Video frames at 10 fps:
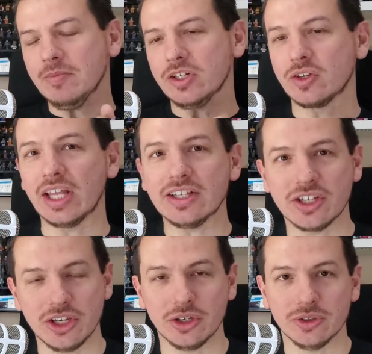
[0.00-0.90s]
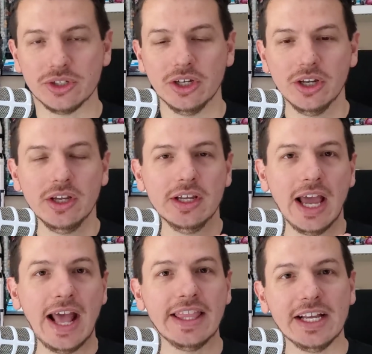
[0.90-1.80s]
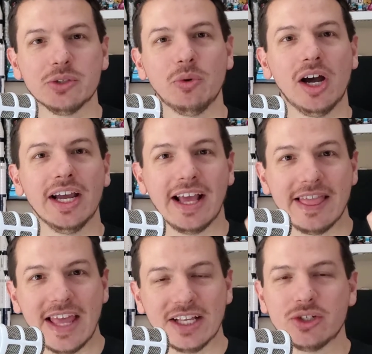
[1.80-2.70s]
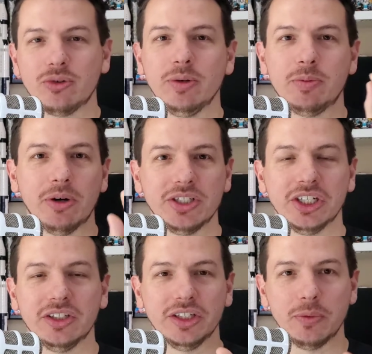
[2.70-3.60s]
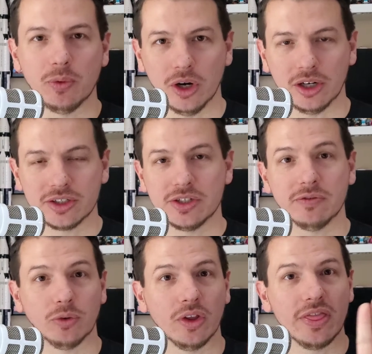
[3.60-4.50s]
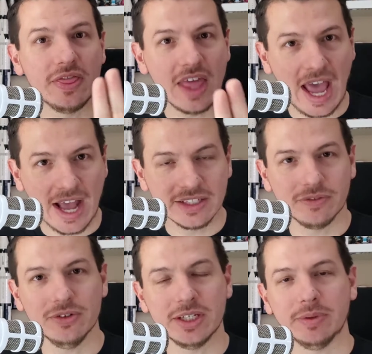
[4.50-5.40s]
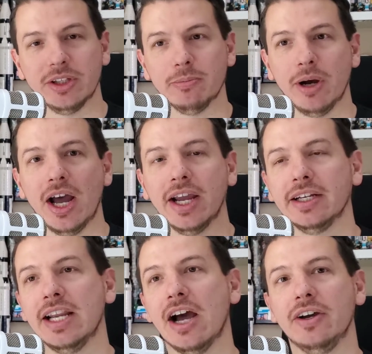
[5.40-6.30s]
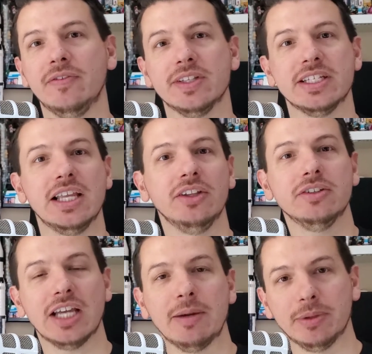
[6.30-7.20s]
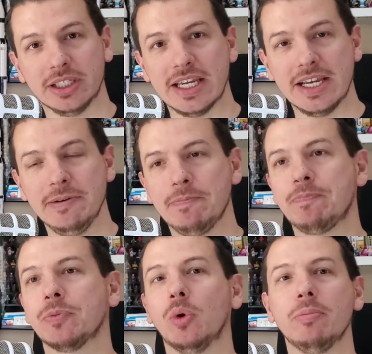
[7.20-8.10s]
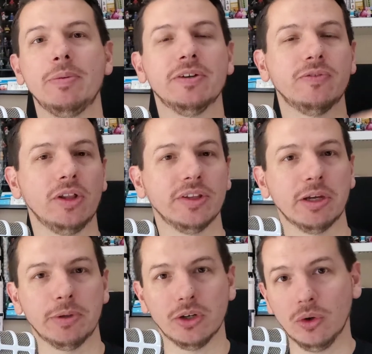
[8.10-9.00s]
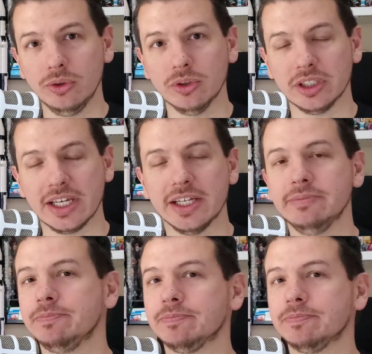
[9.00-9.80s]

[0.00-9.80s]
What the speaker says: So that's huge. And that's why that script particularly works for something they're buying. Now, if it's another type of lead, or maybe you're following up on an older lead,